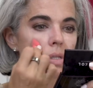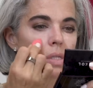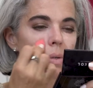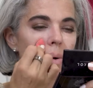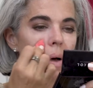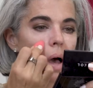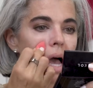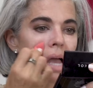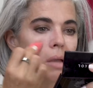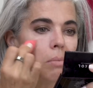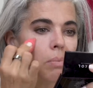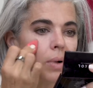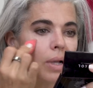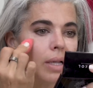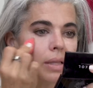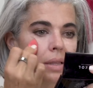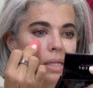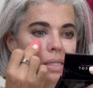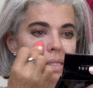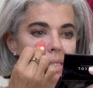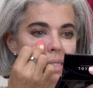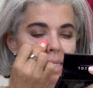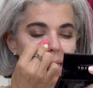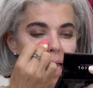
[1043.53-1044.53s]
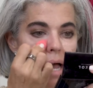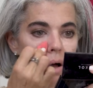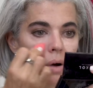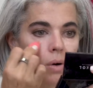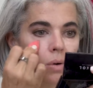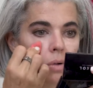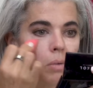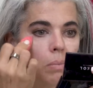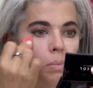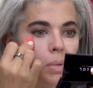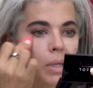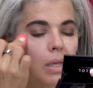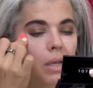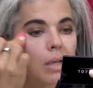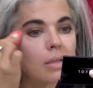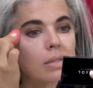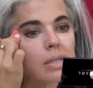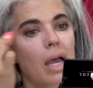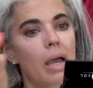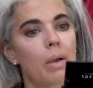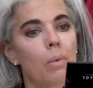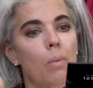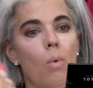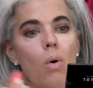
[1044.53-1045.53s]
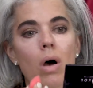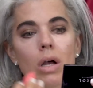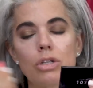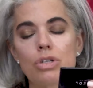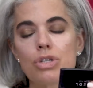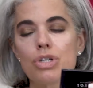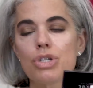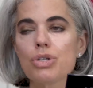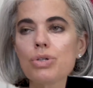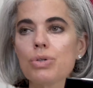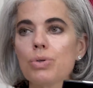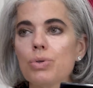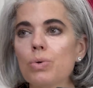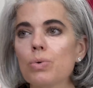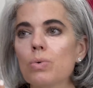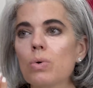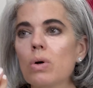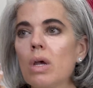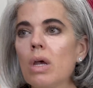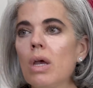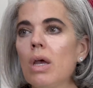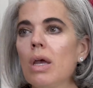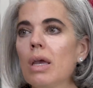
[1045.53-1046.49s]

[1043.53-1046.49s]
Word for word: So I bring this down because I want to